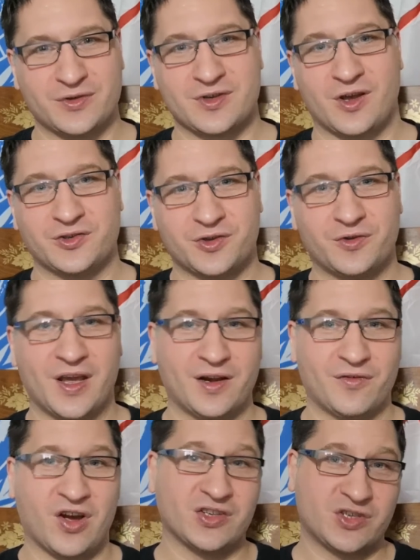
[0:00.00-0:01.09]
there's also
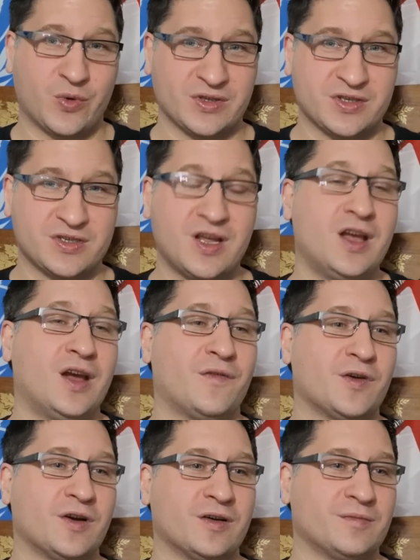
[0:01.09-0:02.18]
negative consequences
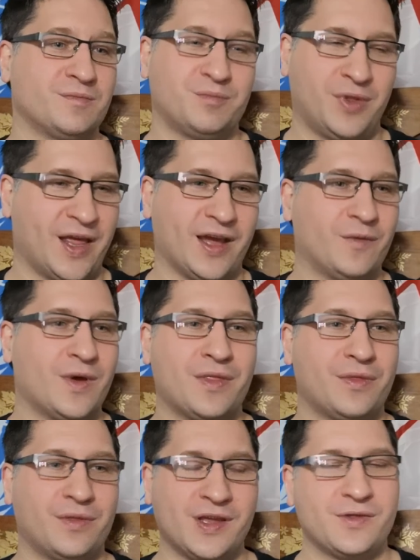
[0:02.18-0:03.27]
for playing
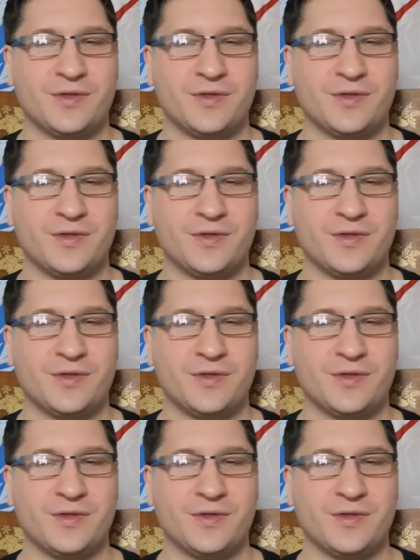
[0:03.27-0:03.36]
with the,